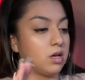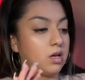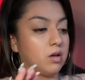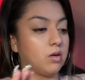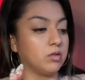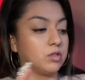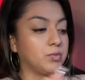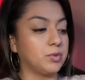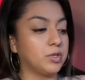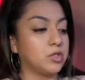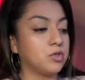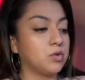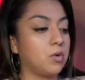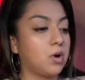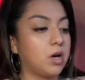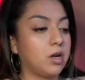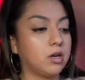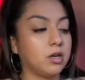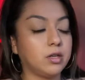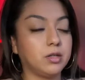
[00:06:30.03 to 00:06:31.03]
spiritual
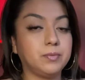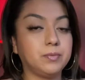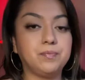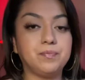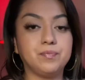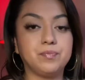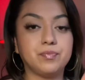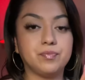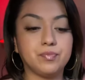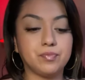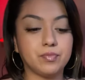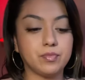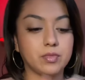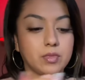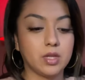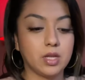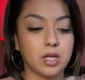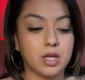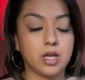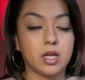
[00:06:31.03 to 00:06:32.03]
water
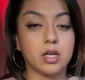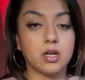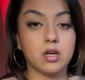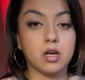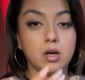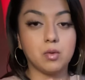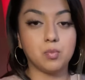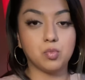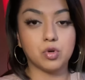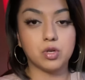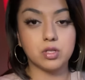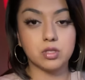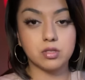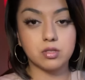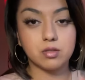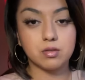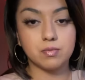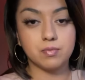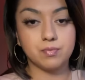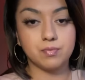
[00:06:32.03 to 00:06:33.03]
and upwards,